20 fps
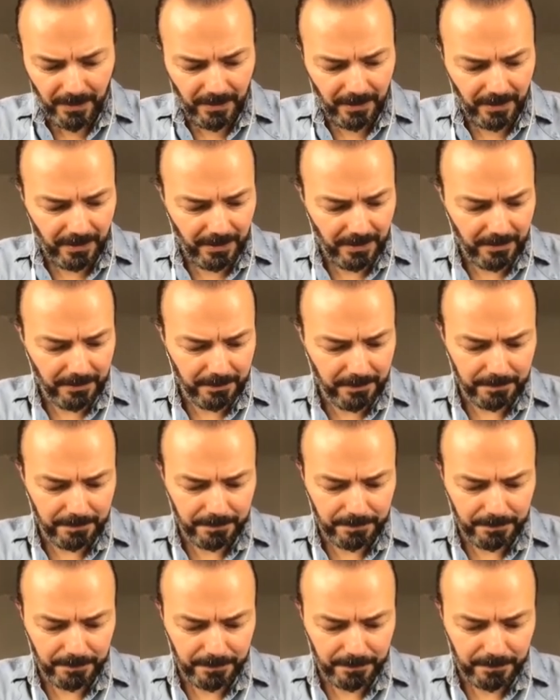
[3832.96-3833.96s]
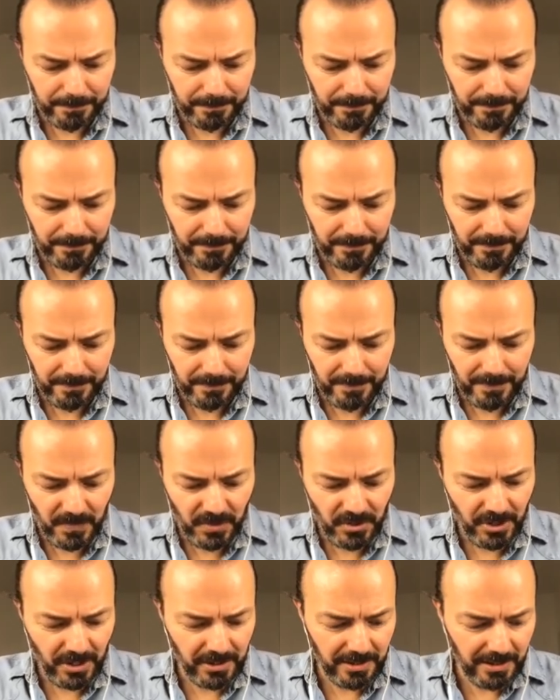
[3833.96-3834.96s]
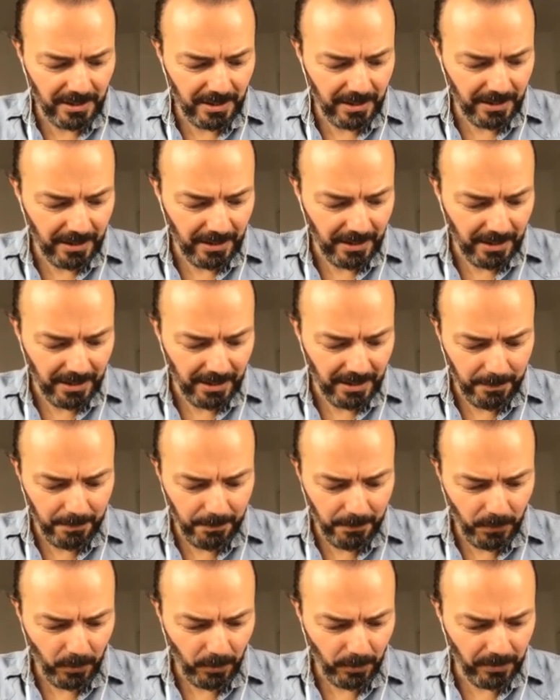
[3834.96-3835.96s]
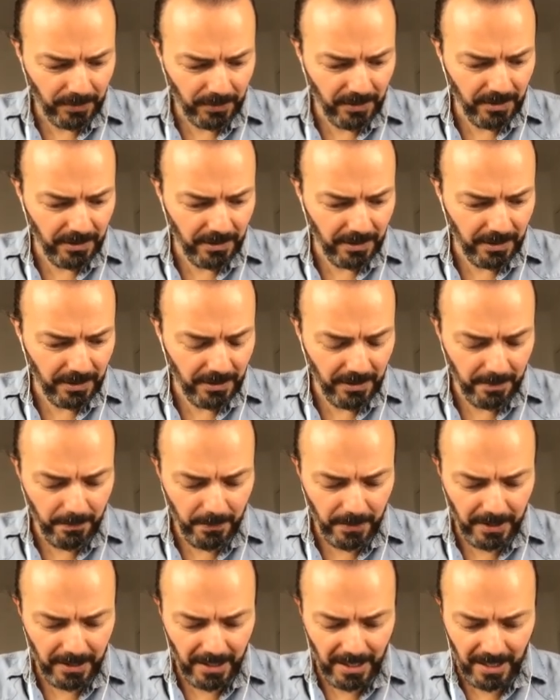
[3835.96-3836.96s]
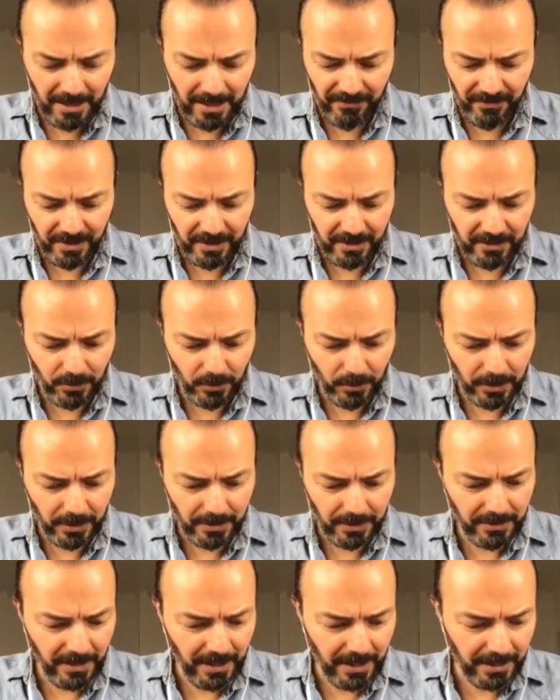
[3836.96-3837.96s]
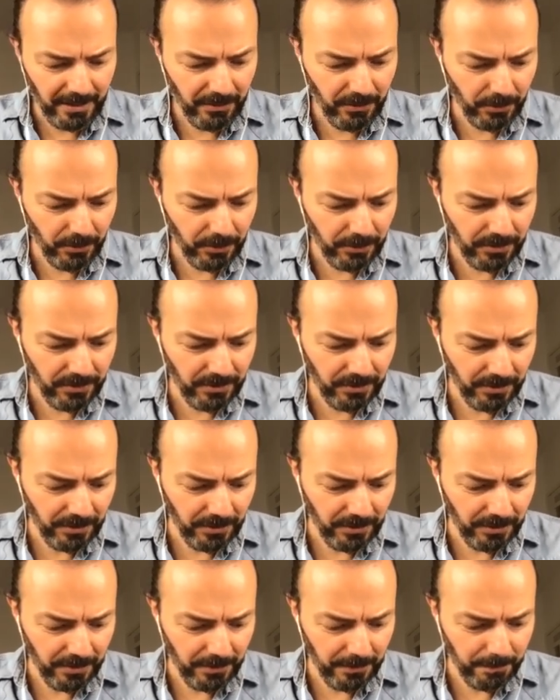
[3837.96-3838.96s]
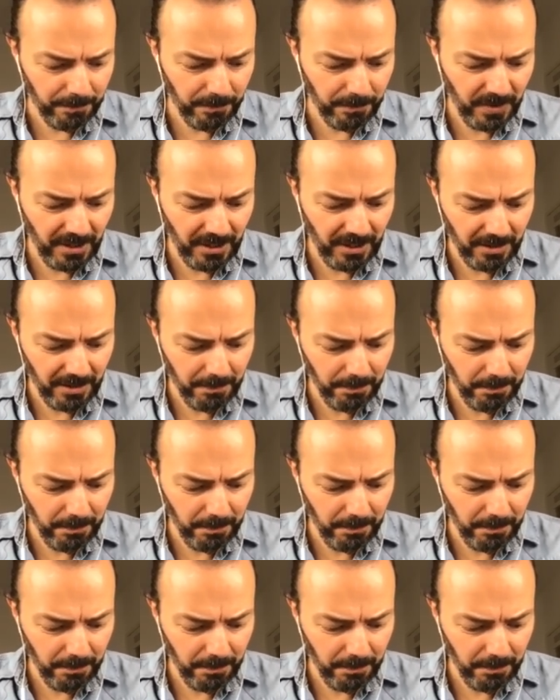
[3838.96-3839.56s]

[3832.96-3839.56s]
Um, just like I pulled the, the PDF into it, I could um, take a